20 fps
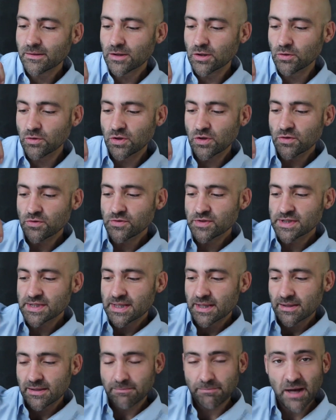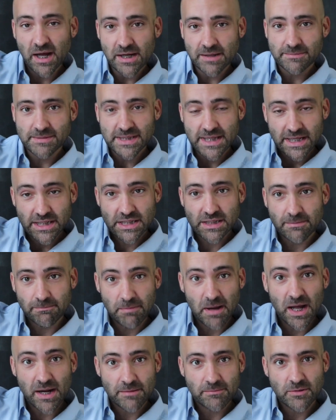you use the bottom stage, the
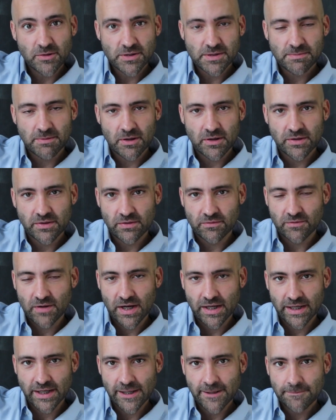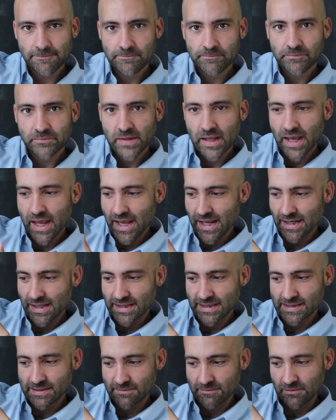bottommost part of the rocket, and
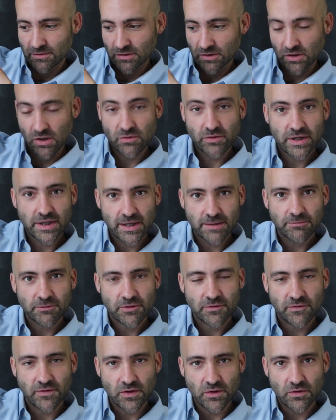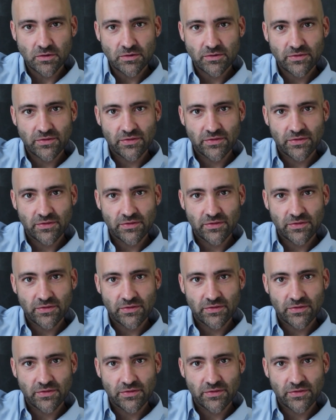it's loaded up with fuel.